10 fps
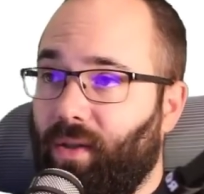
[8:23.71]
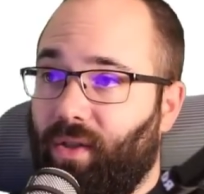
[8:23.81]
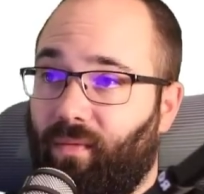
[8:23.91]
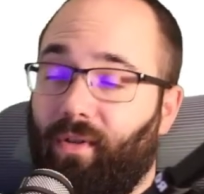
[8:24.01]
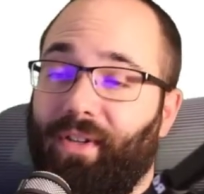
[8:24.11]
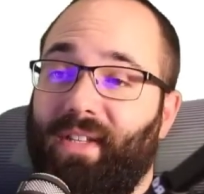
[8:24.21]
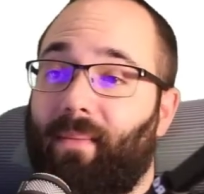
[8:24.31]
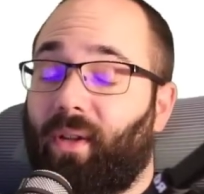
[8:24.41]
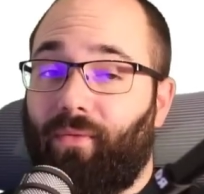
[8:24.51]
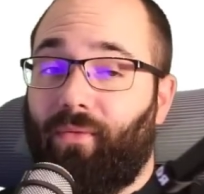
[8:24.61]
So for
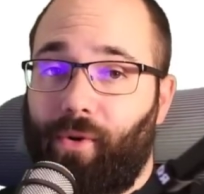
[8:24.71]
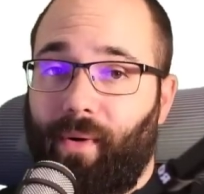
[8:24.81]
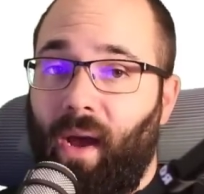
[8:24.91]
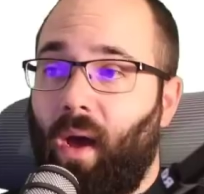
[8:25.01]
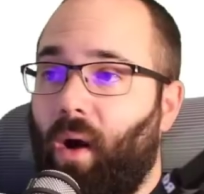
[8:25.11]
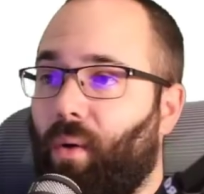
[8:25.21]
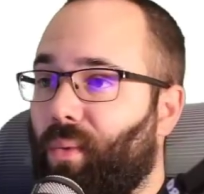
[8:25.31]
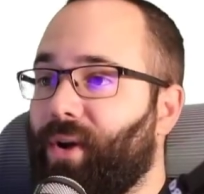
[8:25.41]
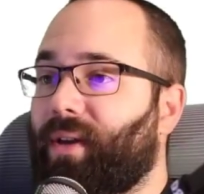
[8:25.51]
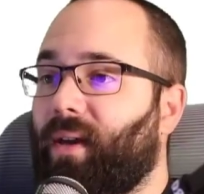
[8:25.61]
example, if you're
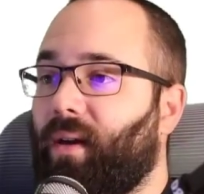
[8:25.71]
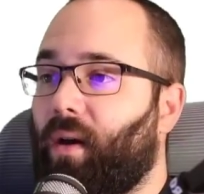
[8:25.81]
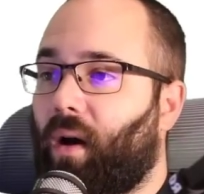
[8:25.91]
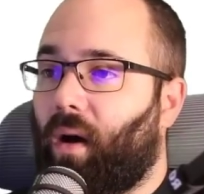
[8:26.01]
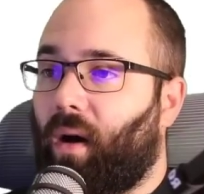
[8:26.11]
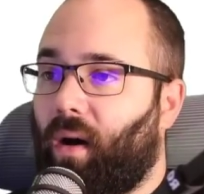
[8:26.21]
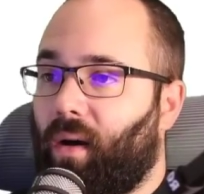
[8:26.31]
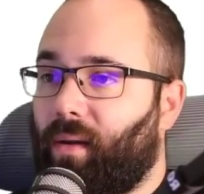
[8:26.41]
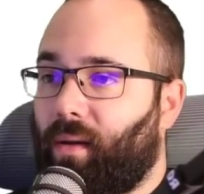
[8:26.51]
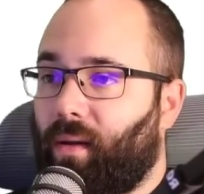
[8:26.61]
working
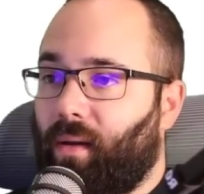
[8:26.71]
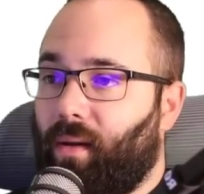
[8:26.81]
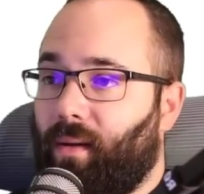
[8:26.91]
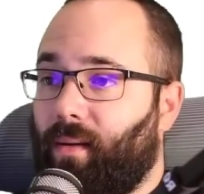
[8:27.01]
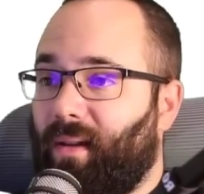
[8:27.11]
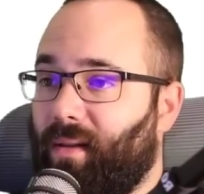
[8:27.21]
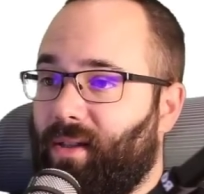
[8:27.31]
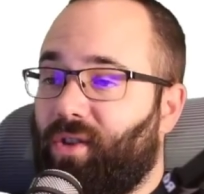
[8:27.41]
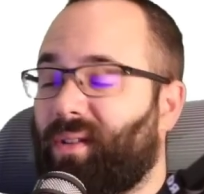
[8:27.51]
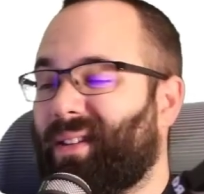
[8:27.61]
on uh, a
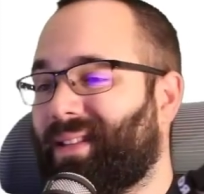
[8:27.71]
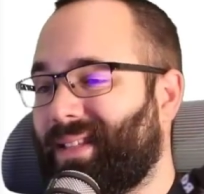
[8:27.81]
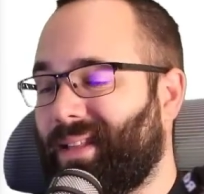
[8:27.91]
certain